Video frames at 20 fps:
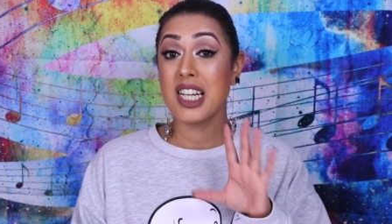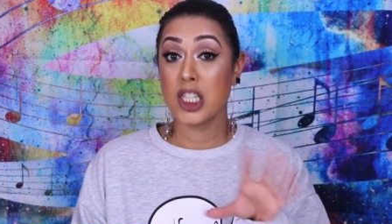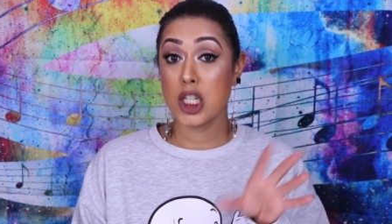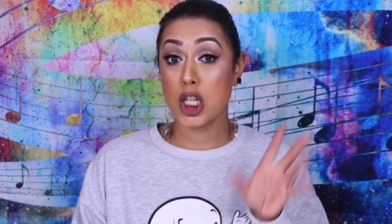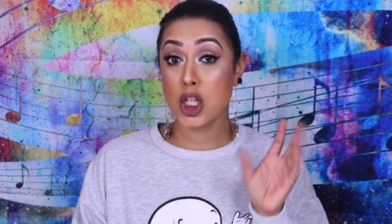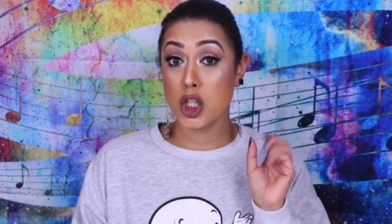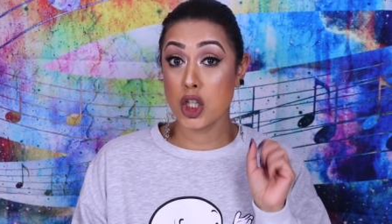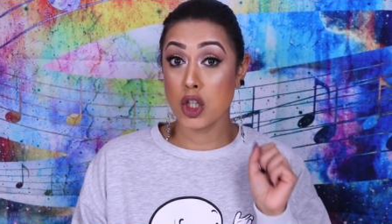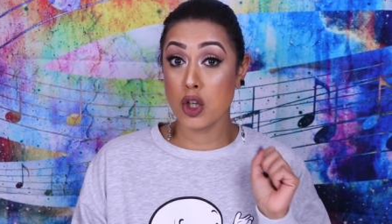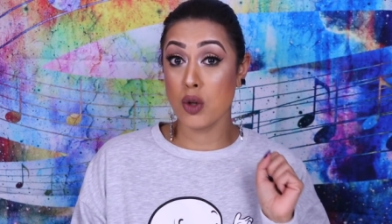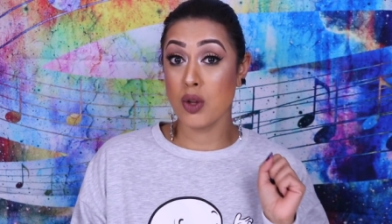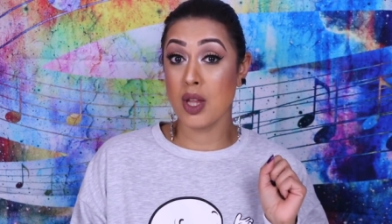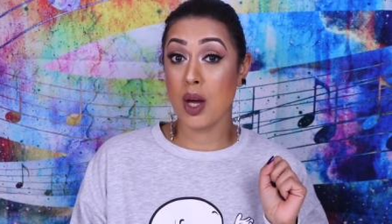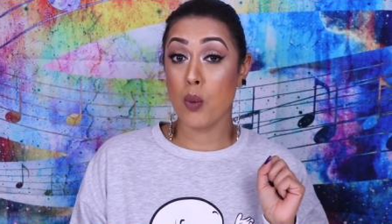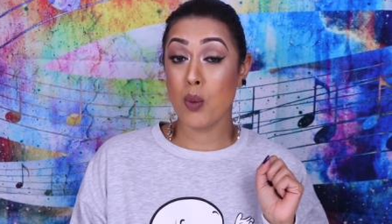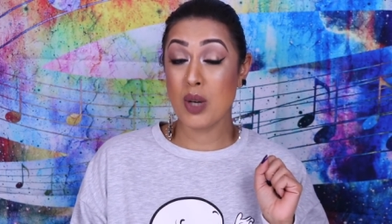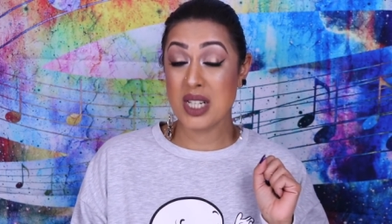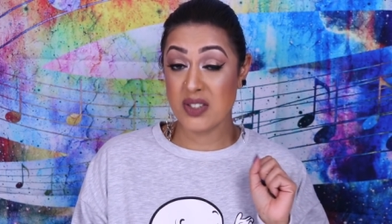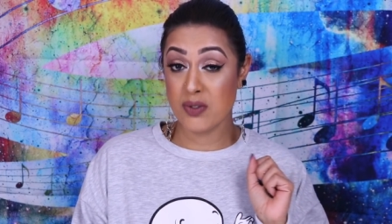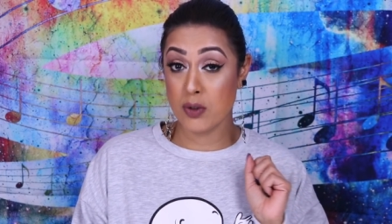did you know
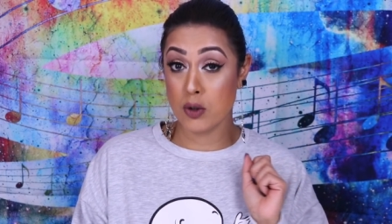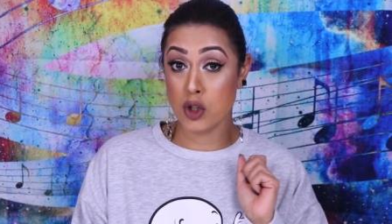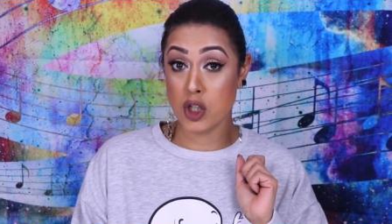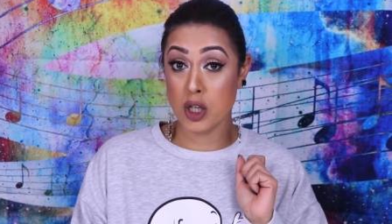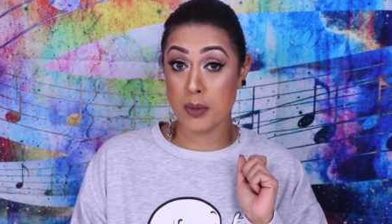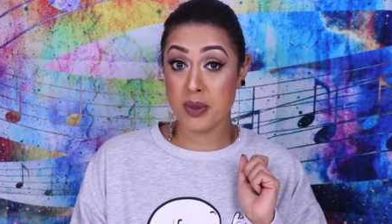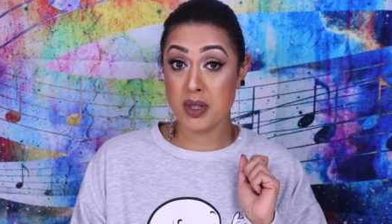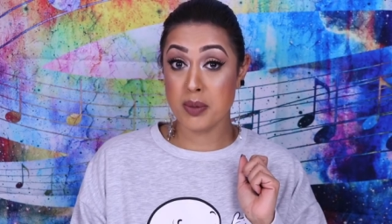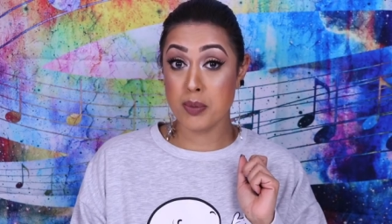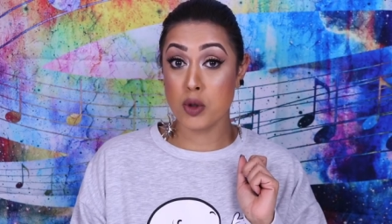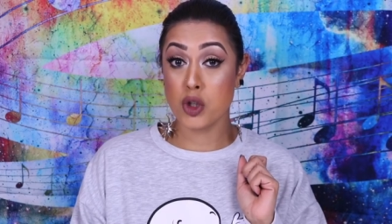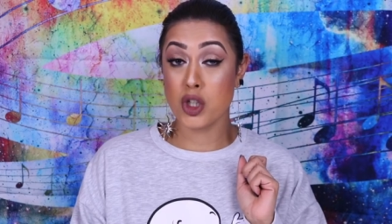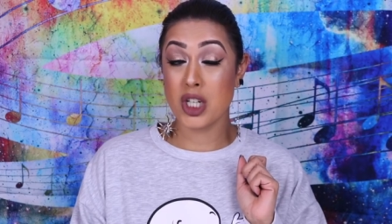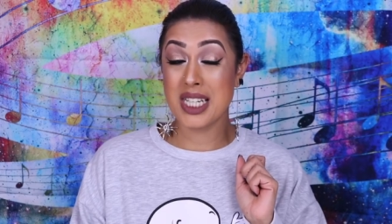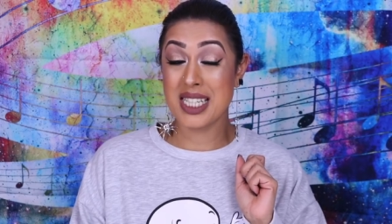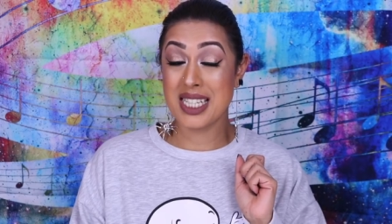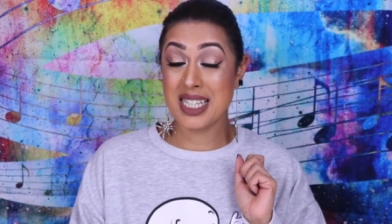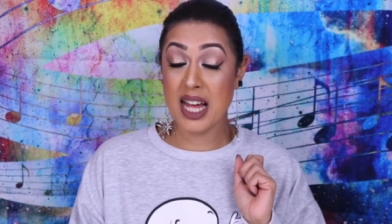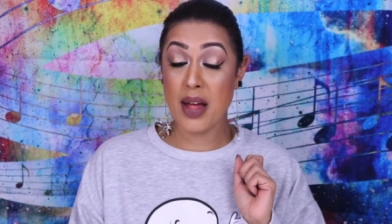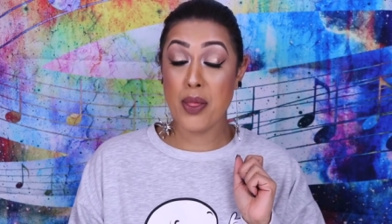that Westfield Shepherd's Bush
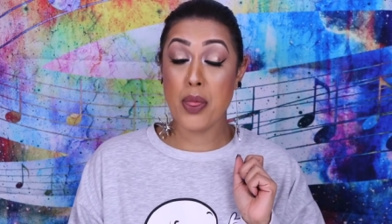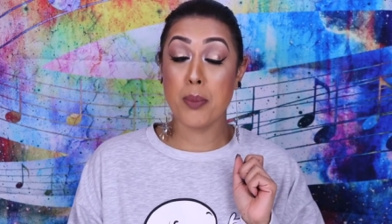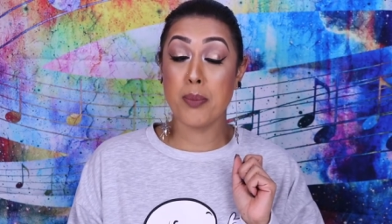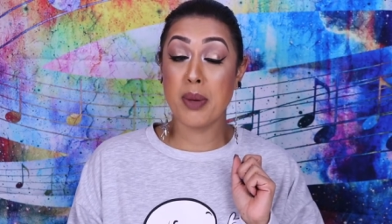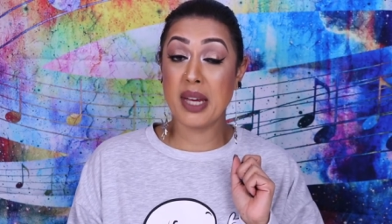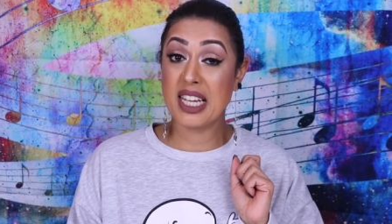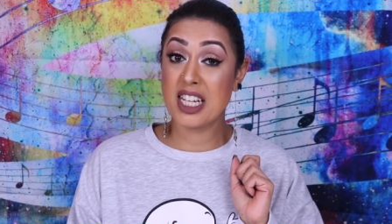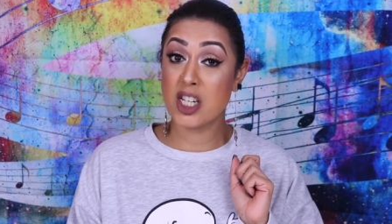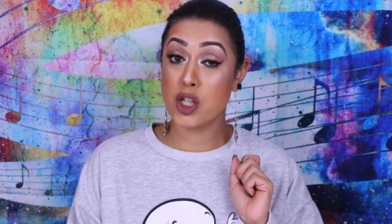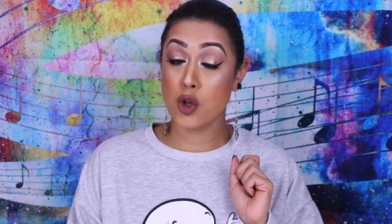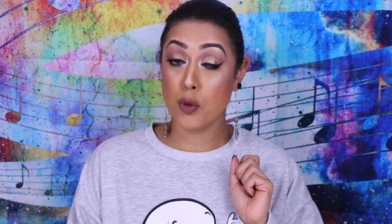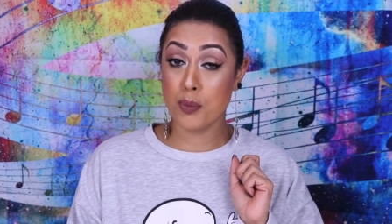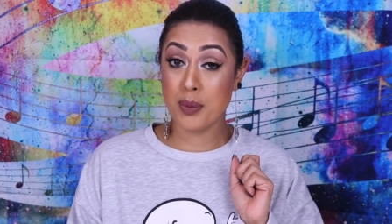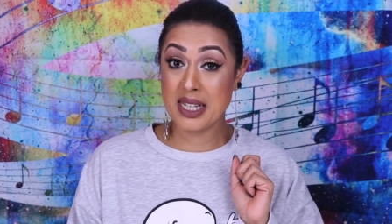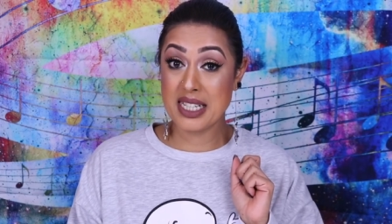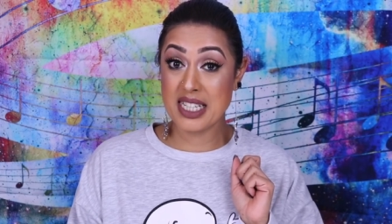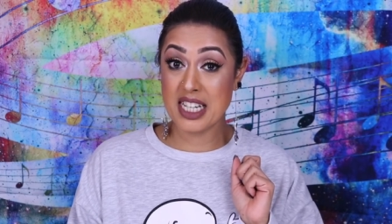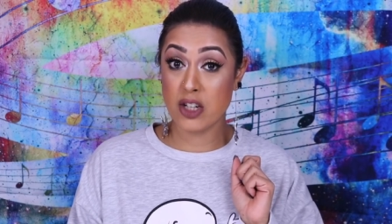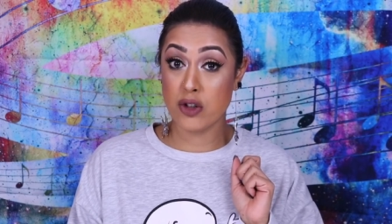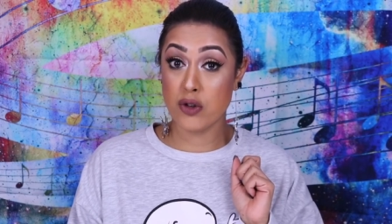is now the biggest
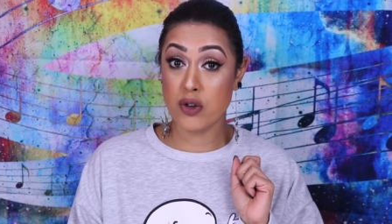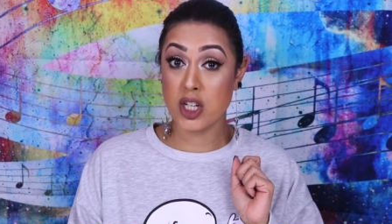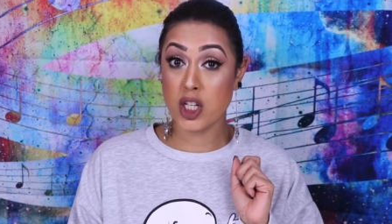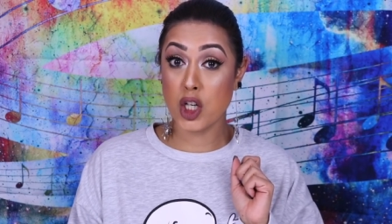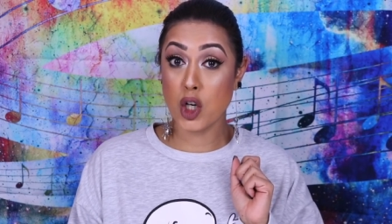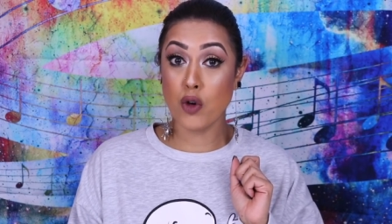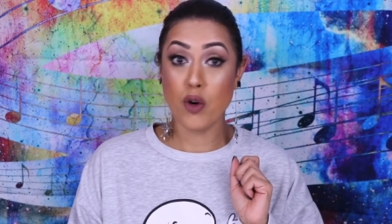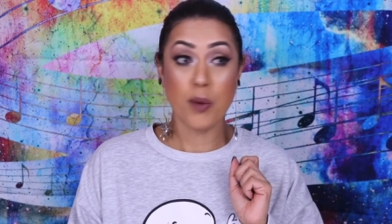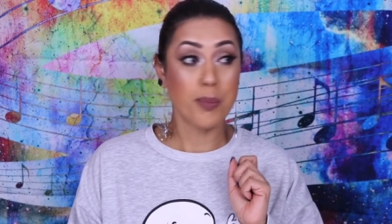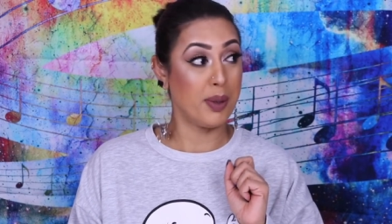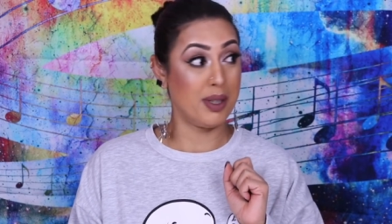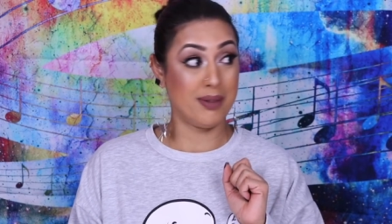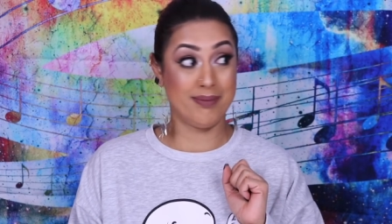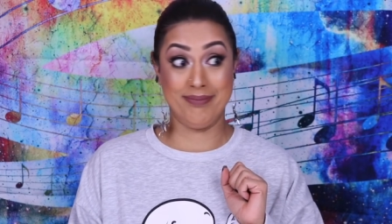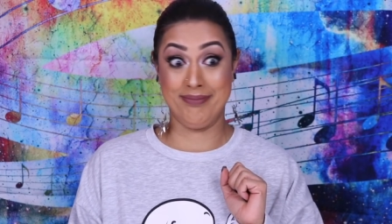shopping centre in Europe?